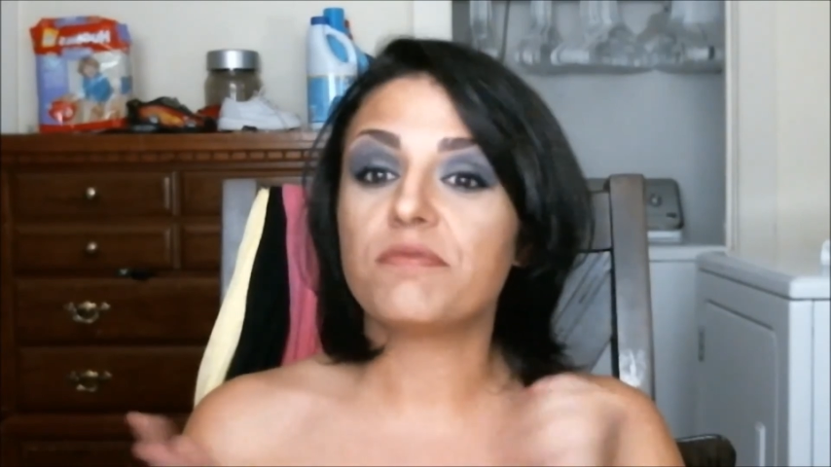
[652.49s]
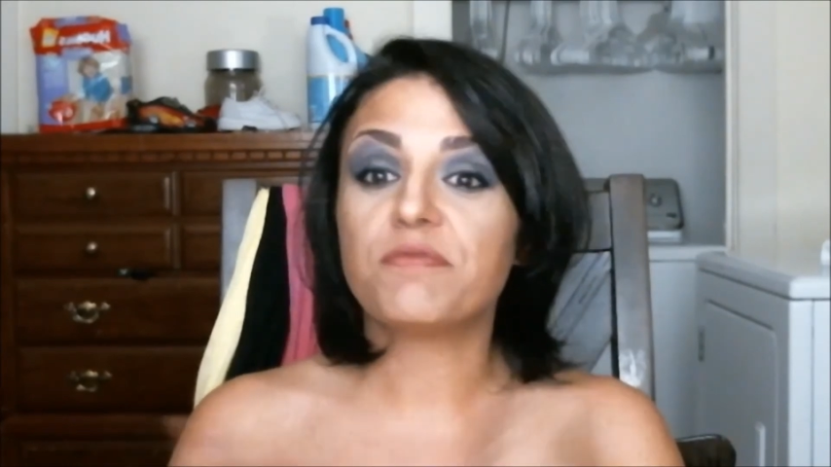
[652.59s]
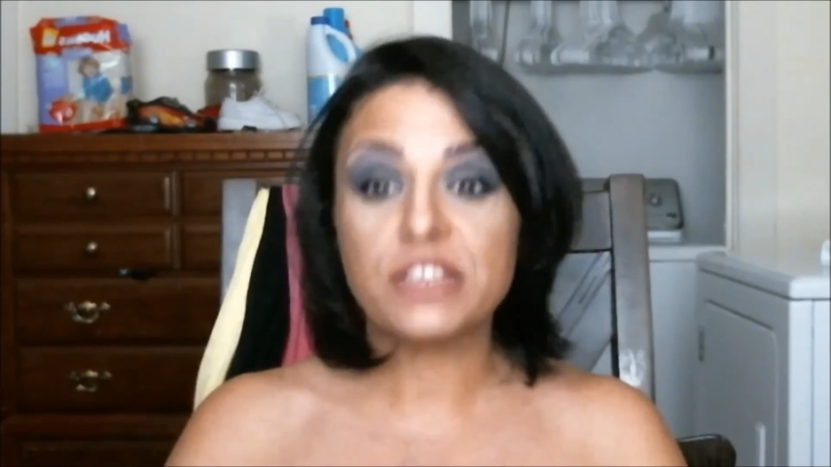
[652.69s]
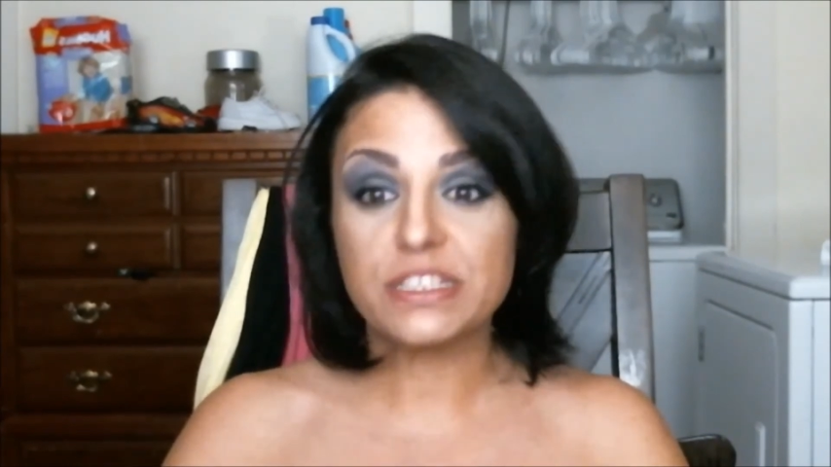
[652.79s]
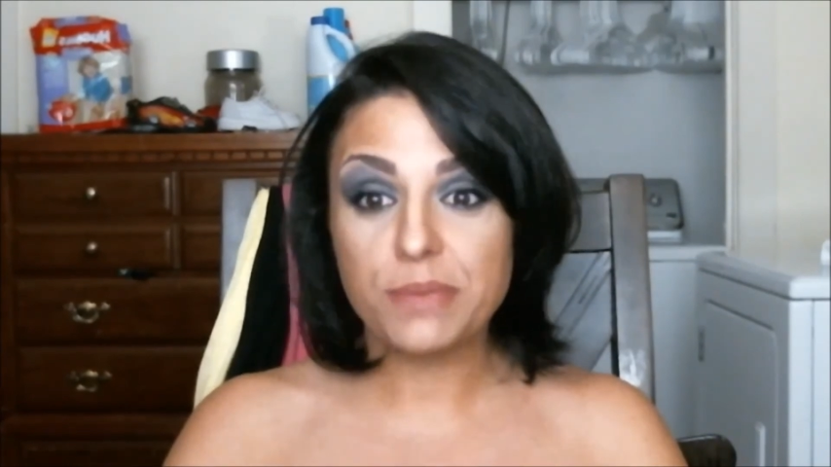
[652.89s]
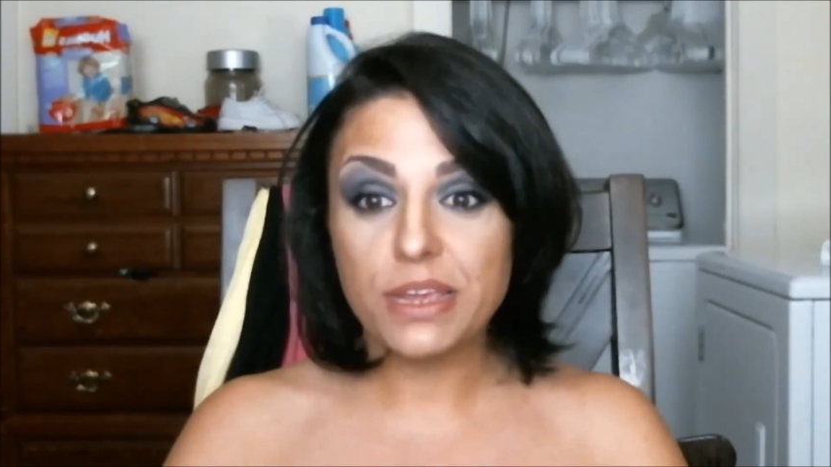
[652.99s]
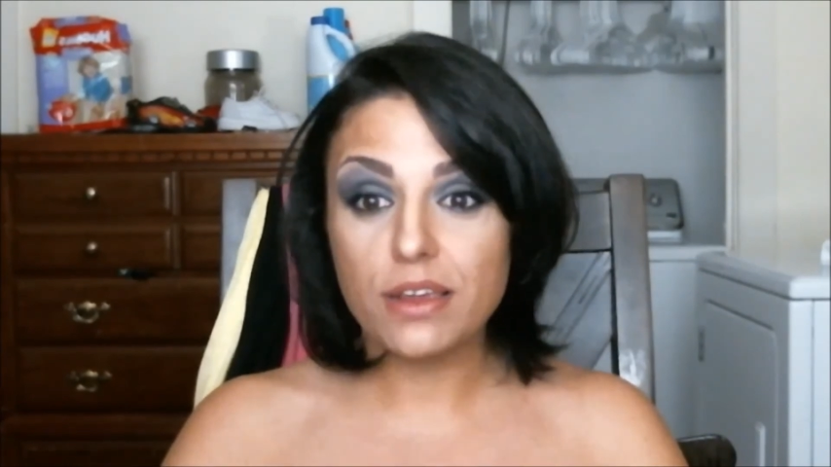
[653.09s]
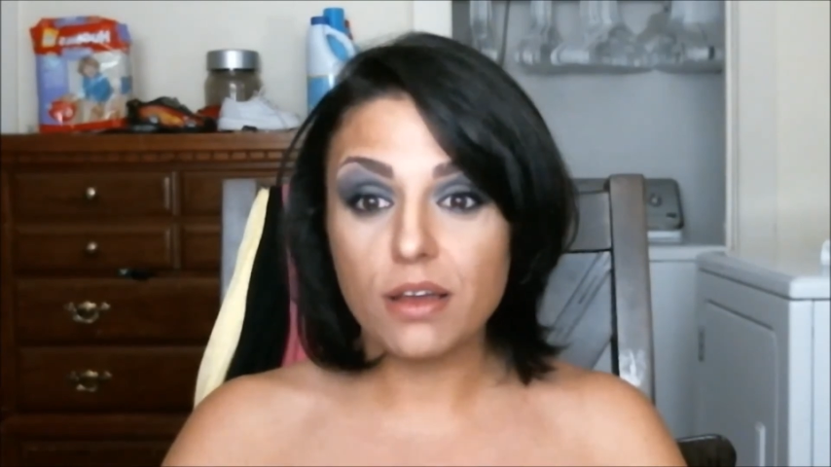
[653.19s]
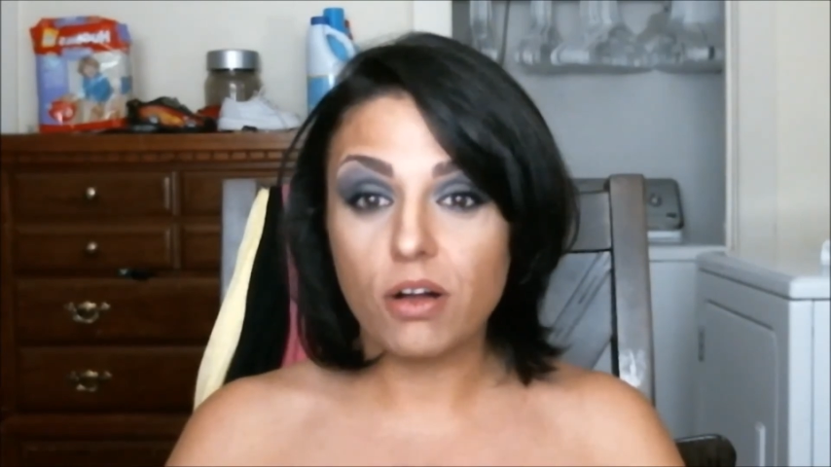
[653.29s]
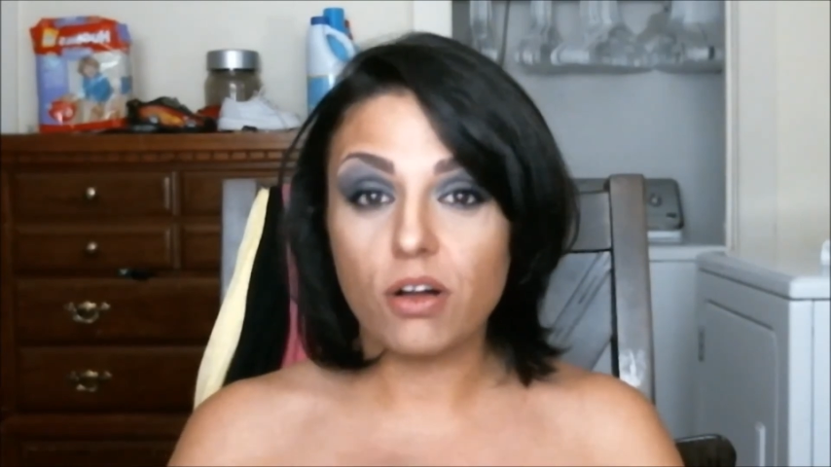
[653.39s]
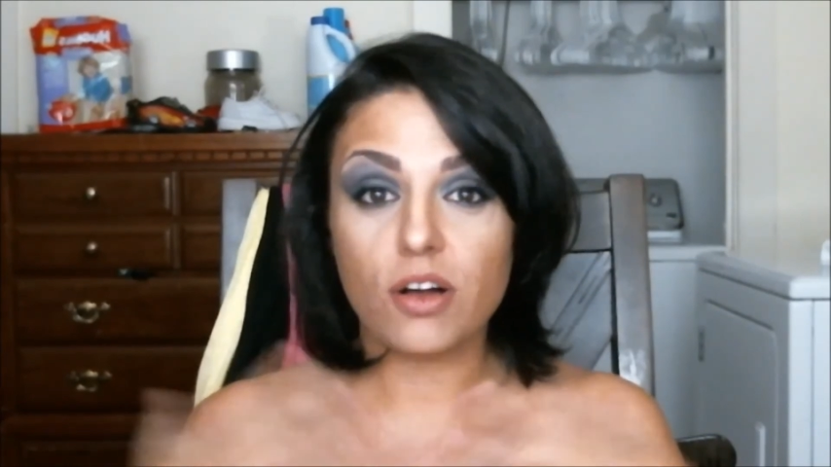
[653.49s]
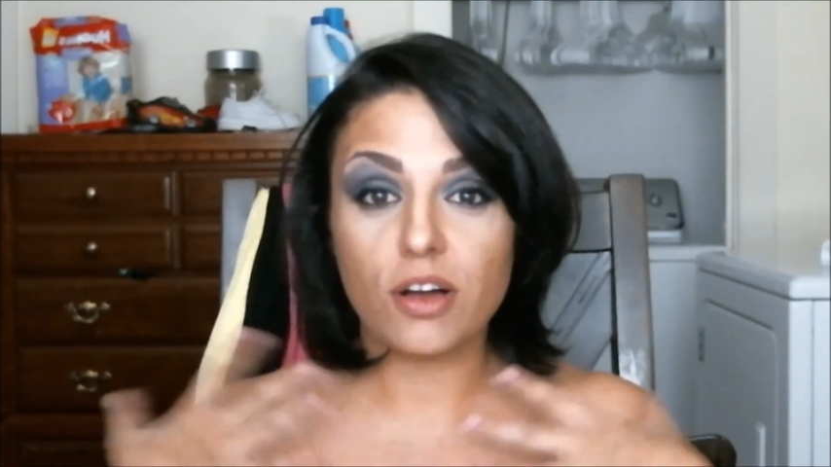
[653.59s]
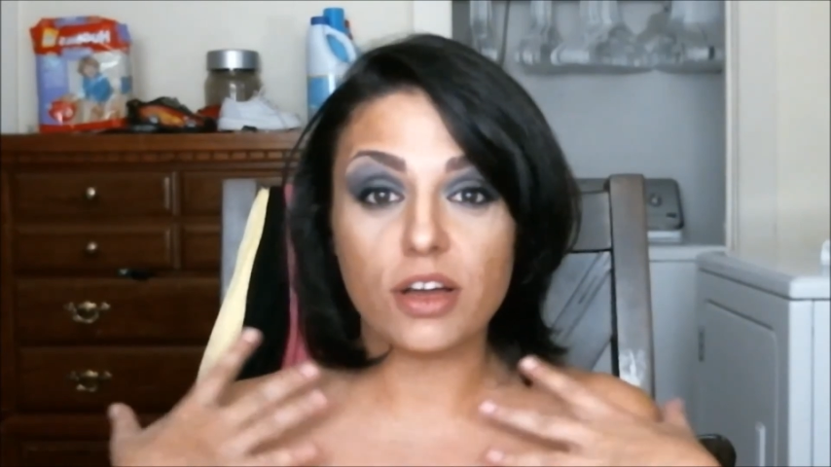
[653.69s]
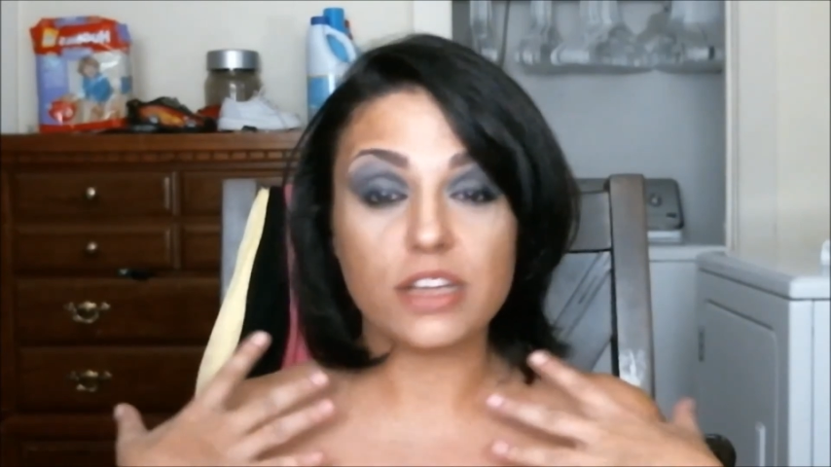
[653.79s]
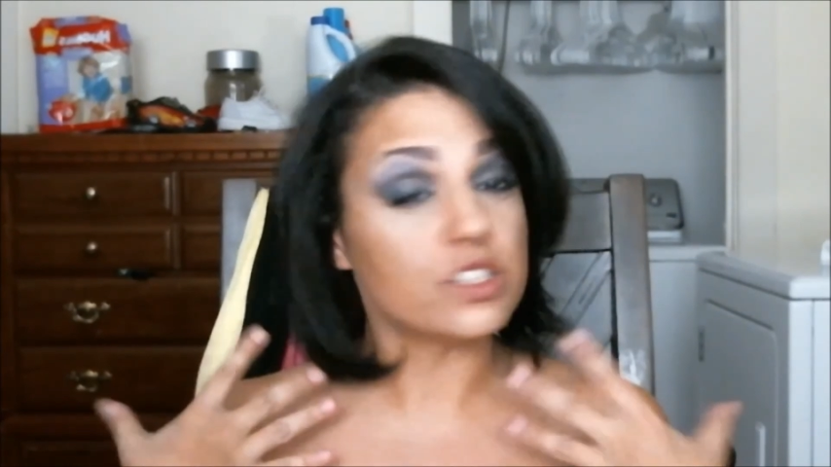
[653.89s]
Visit me
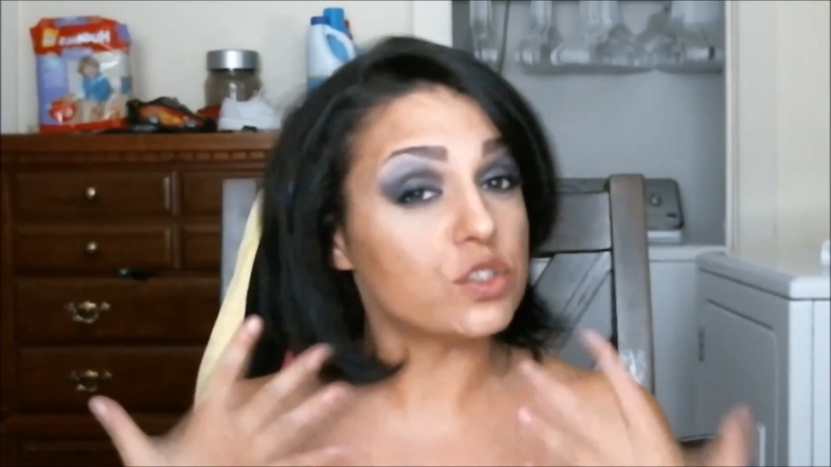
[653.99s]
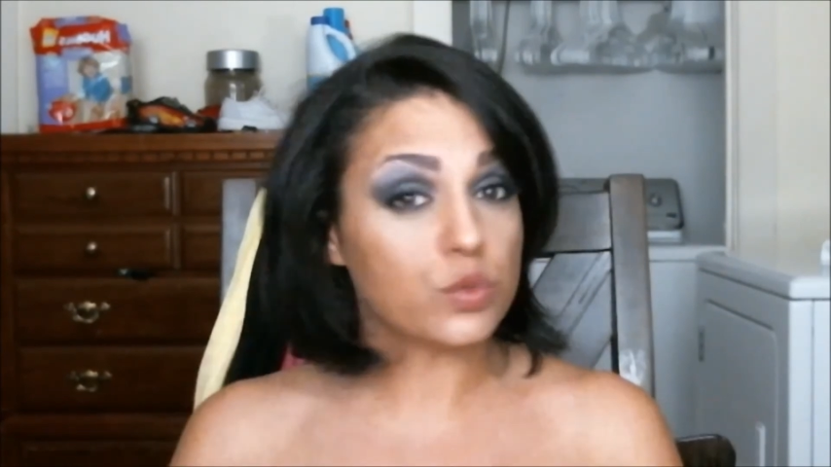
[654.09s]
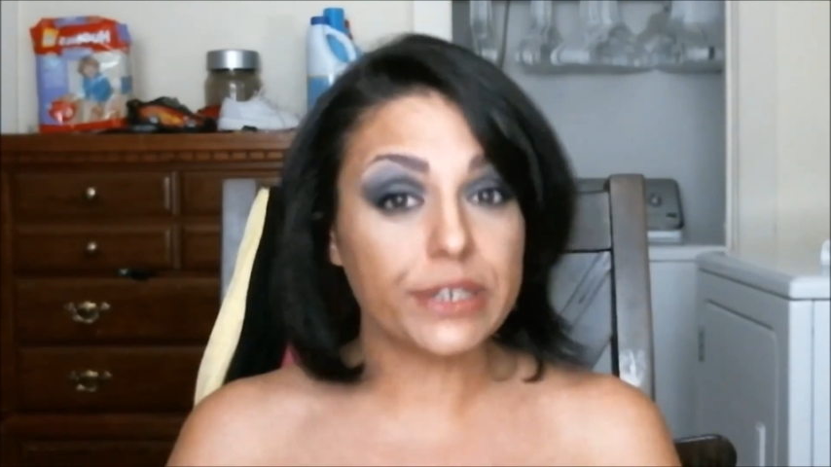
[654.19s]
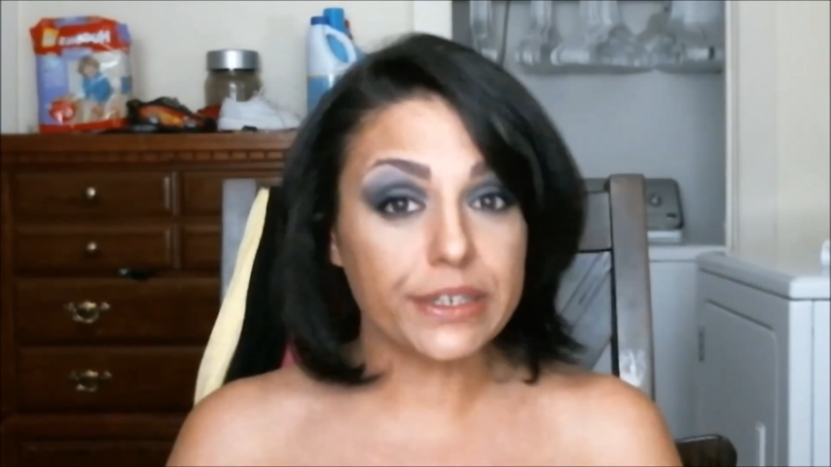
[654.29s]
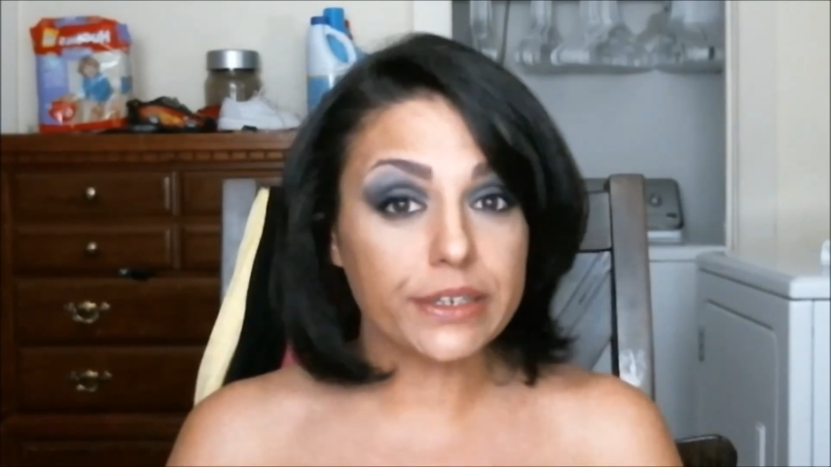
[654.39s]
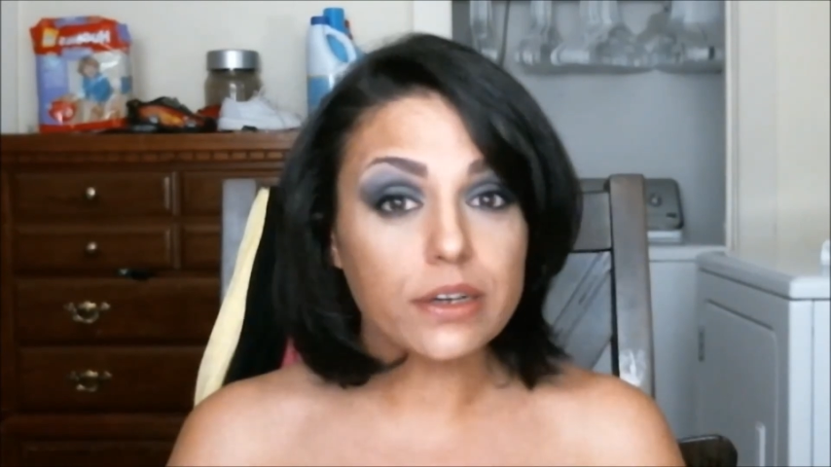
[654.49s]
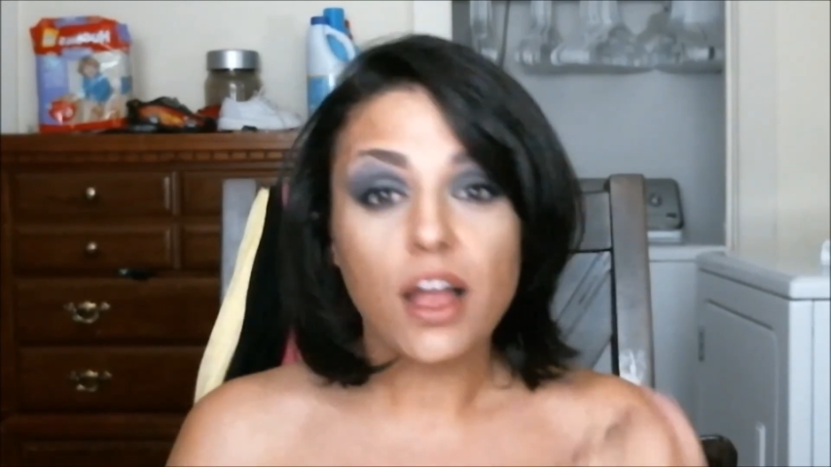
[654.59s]
on Twitter,